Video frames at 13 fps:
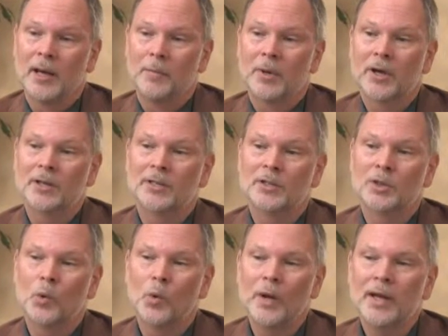because it's
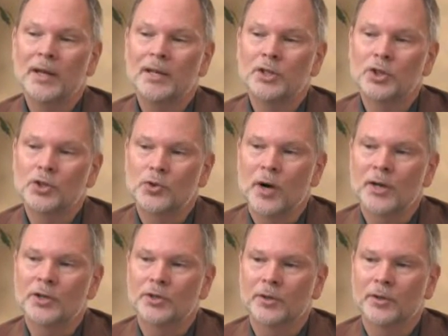the weekly
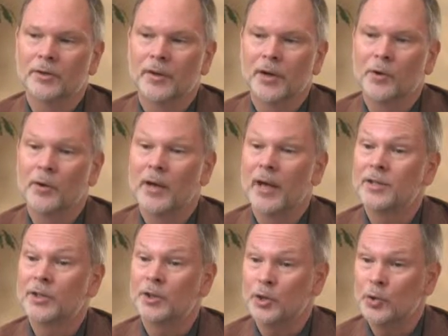structure that
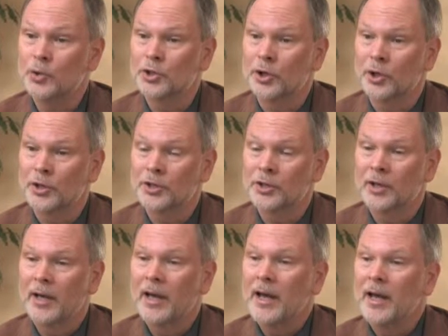creates a new church
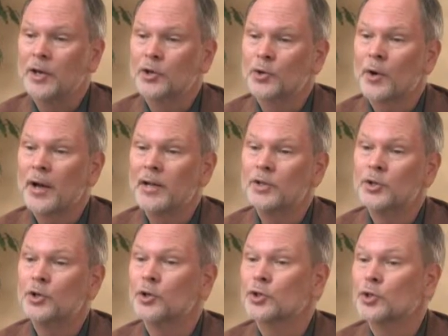and
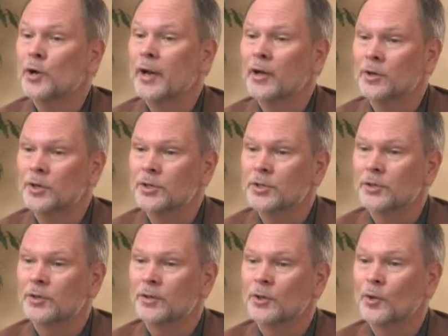trains your
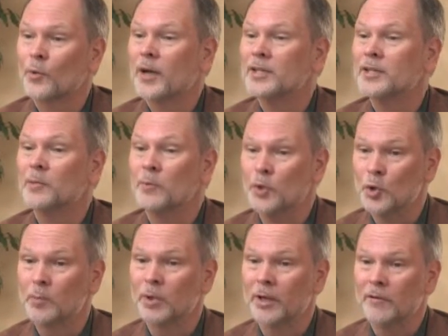trainers to raise up
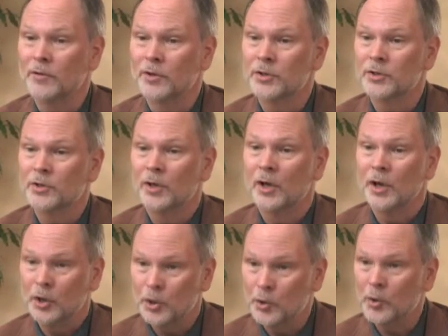new believers,
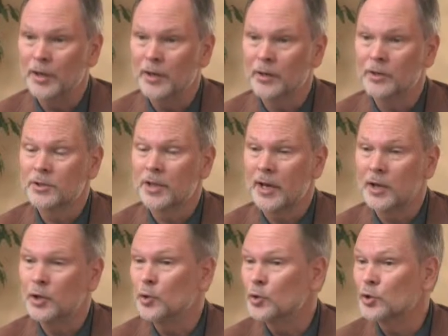new leaders,
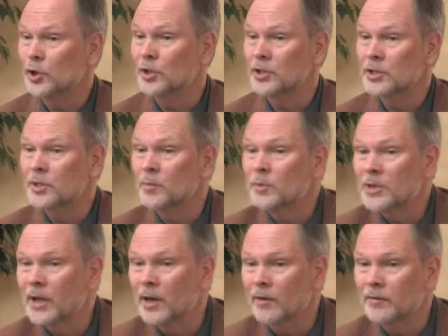and new churches
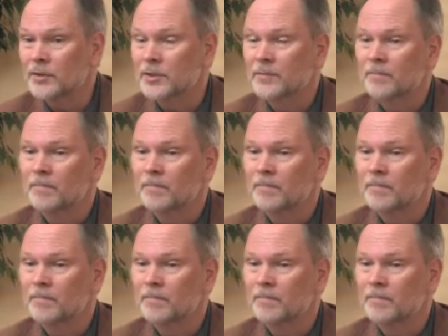themselves.